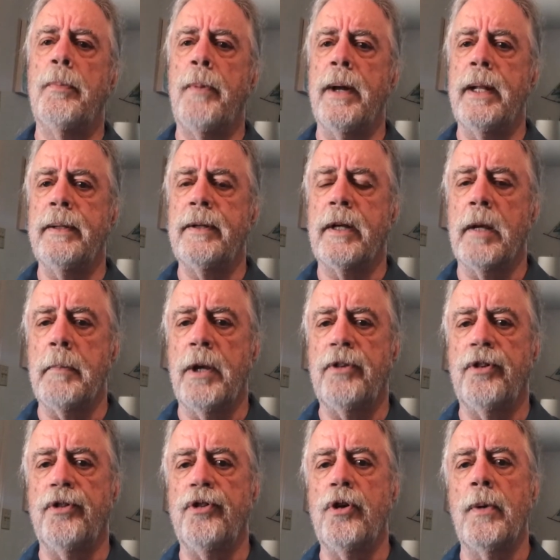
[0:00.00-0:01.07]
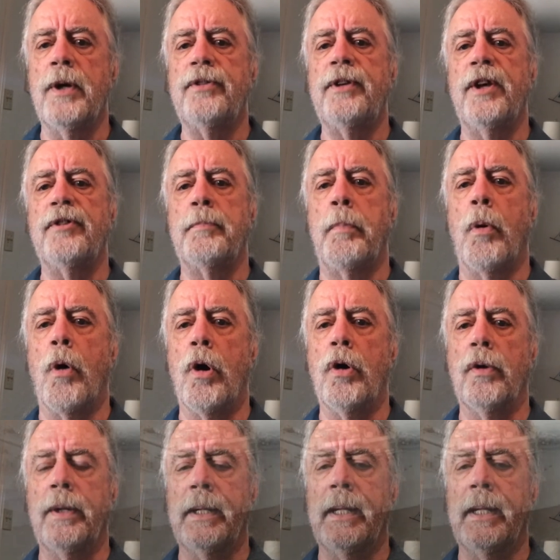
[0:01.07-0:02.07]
went into commission, USS Portland,